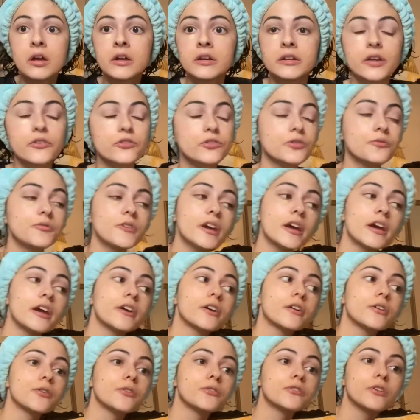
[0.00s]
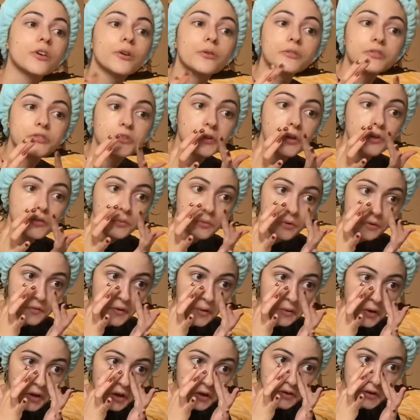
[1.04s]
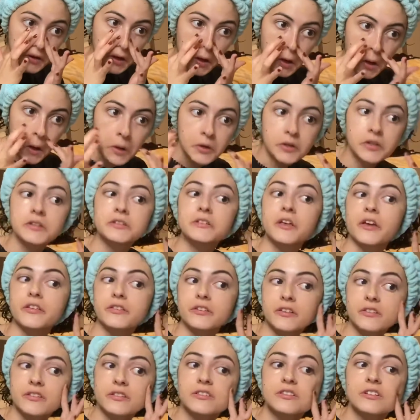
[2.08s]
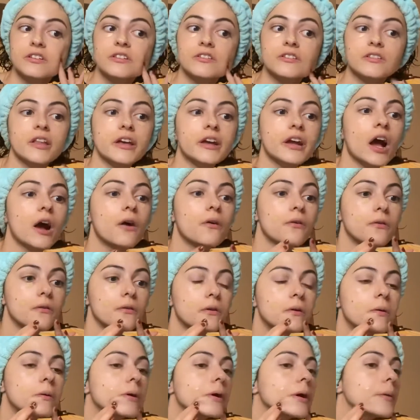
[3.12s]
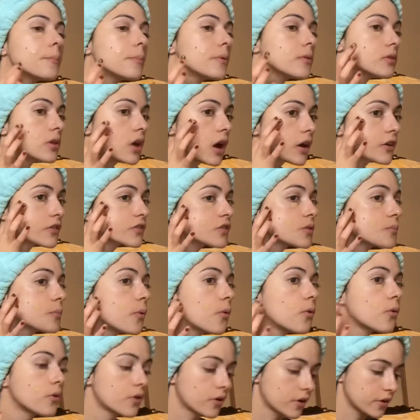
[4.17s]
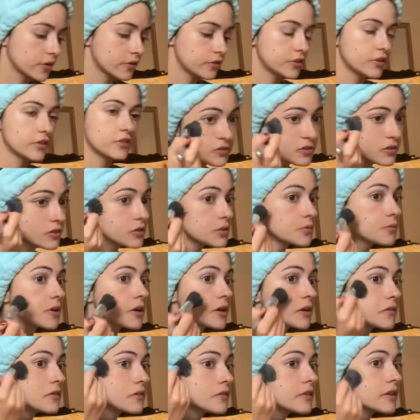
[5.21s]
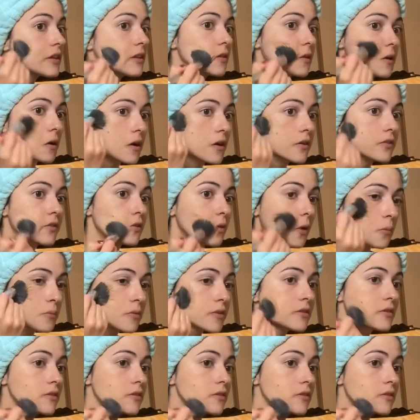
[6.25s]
Now, Sophia Anne Caruso, she doesn't wear foundation, she says, because she doesn't like how it blocks the pores. She also doesn't wear concealer, so I'm just